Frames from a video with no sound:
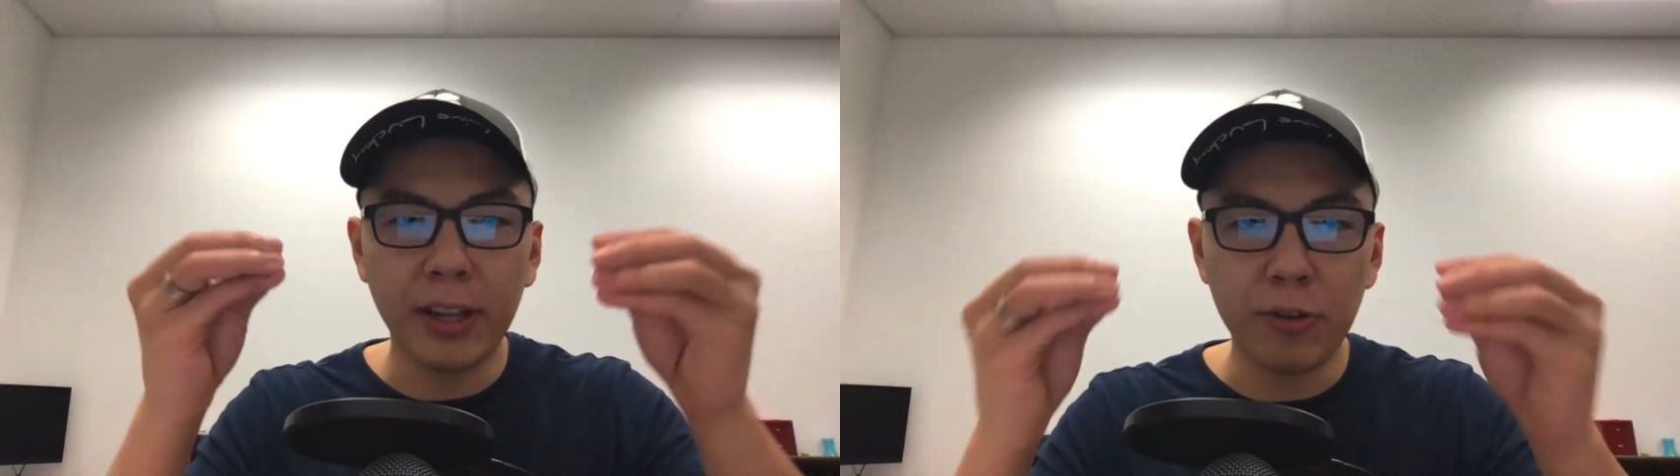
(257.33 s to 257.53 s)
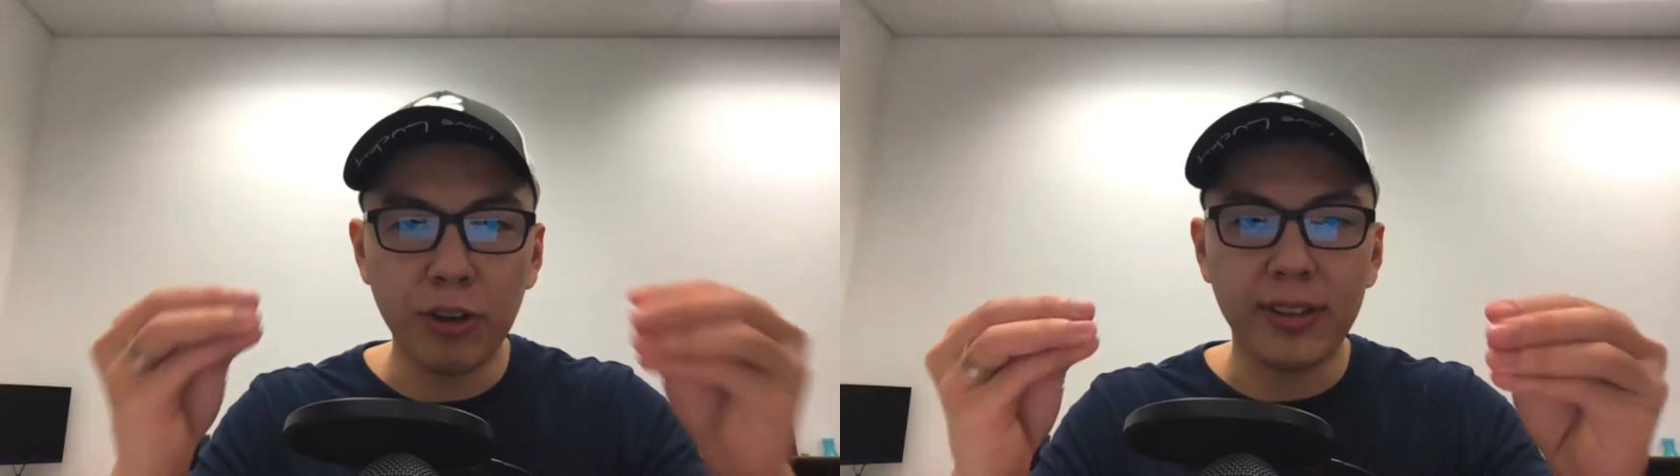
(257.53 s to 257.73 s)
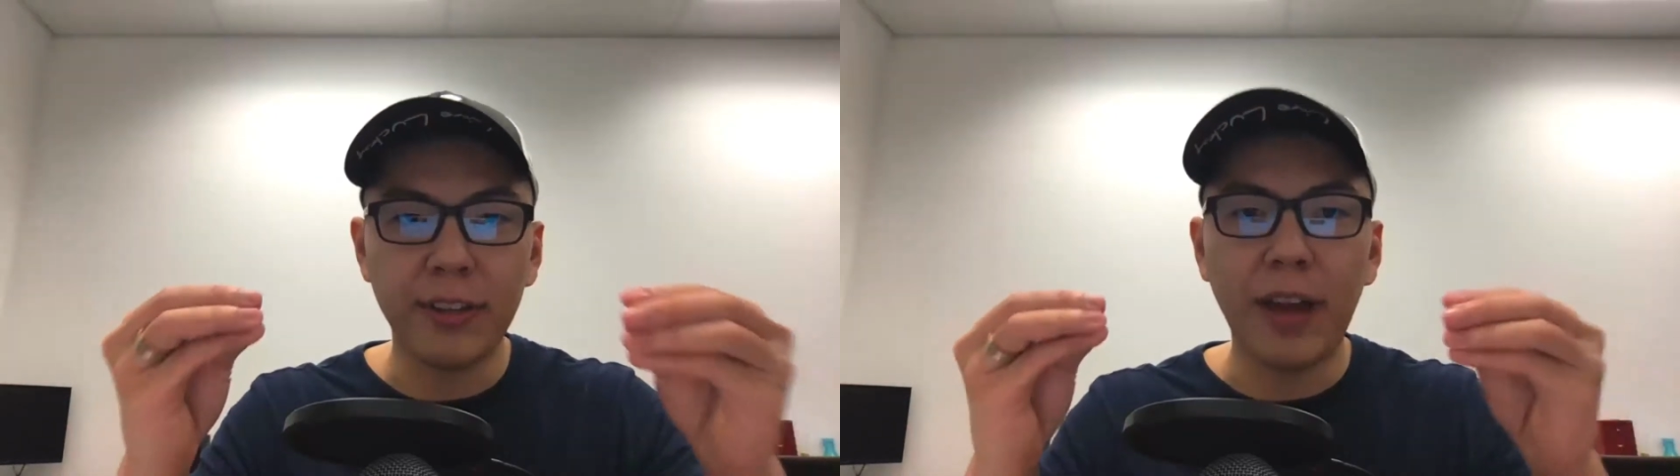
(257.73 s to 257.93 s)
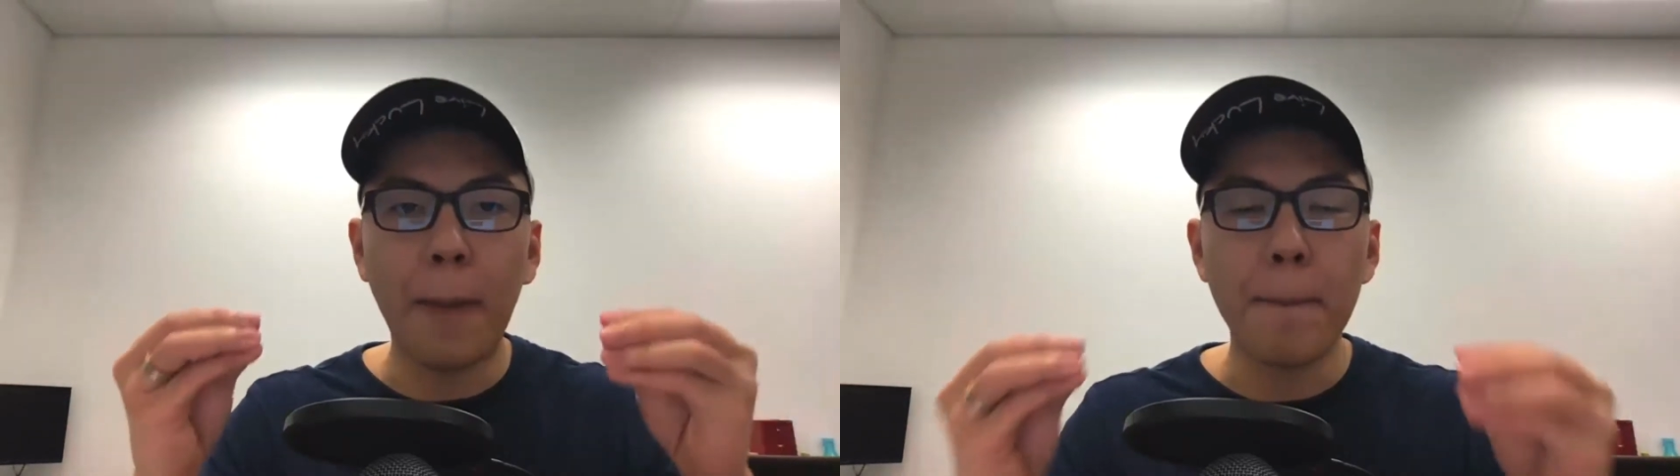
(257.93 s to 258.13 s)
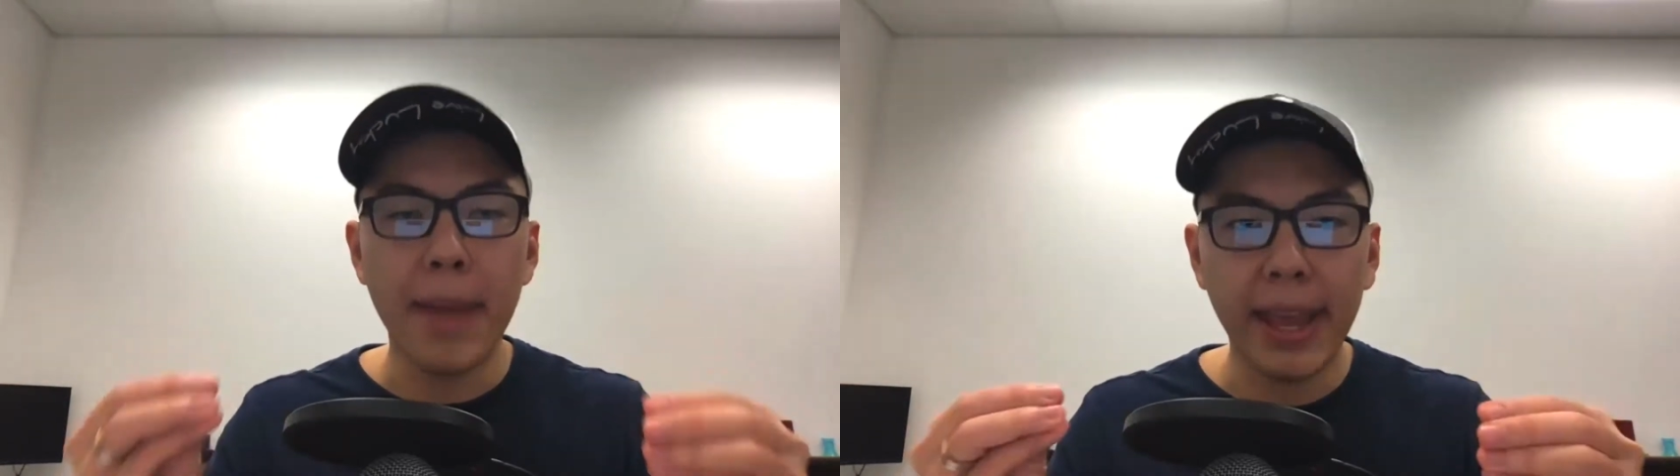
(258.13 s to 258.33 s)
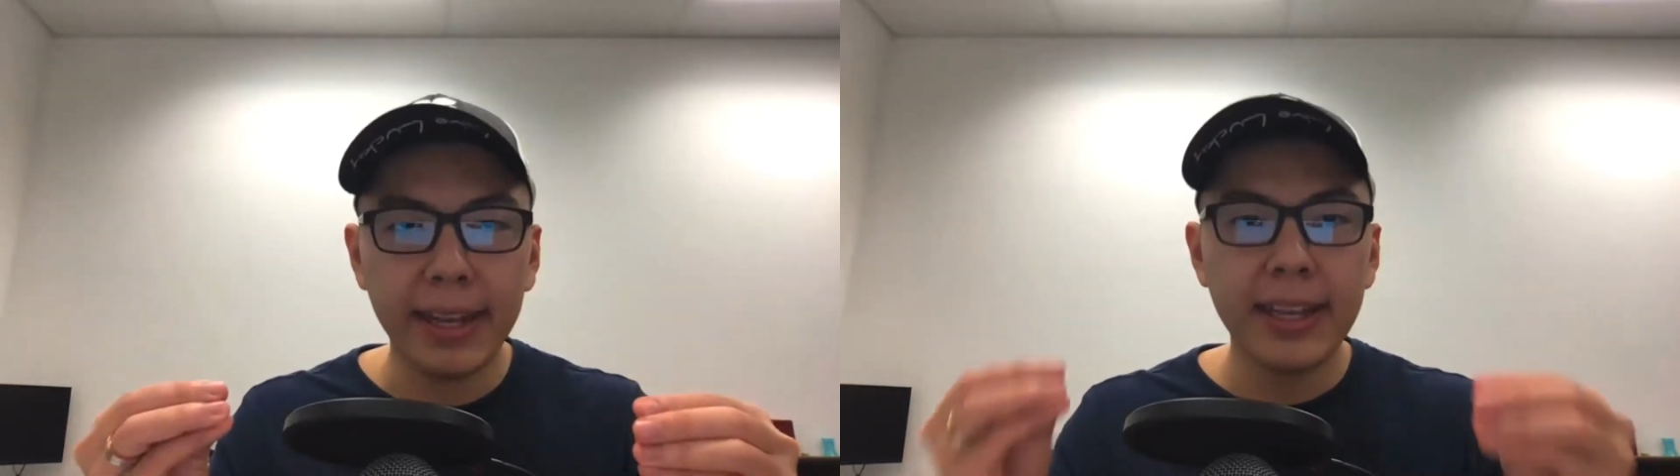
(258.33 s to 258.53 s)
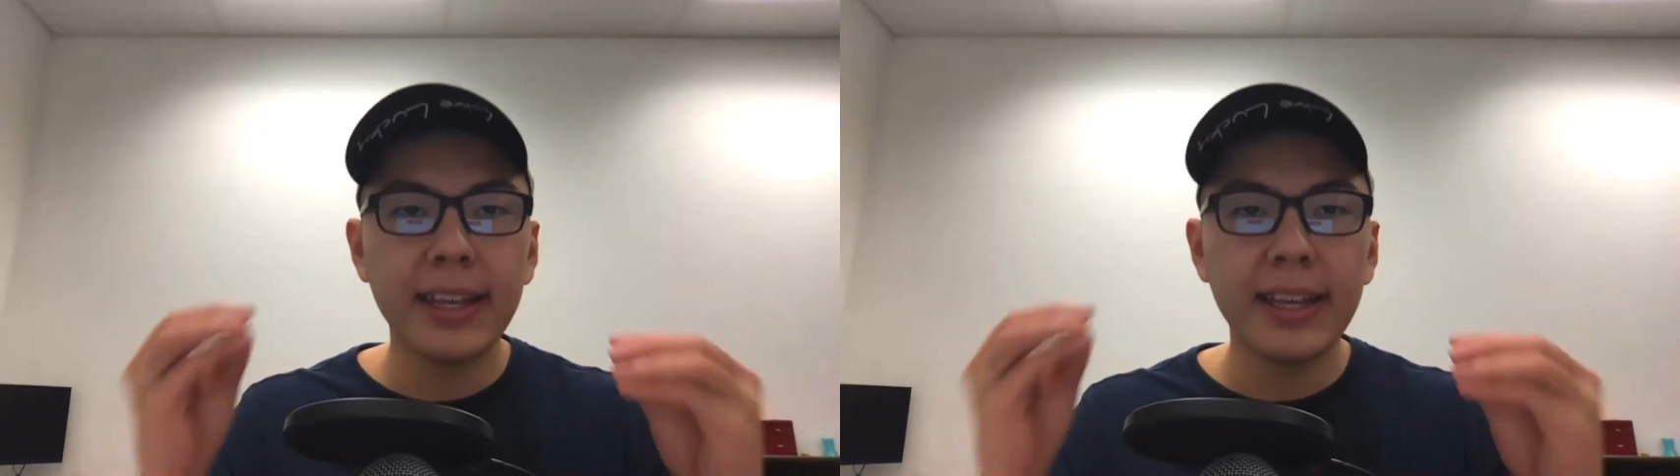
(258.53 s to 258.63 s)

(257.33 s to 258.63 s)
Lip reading: that you receive are bad.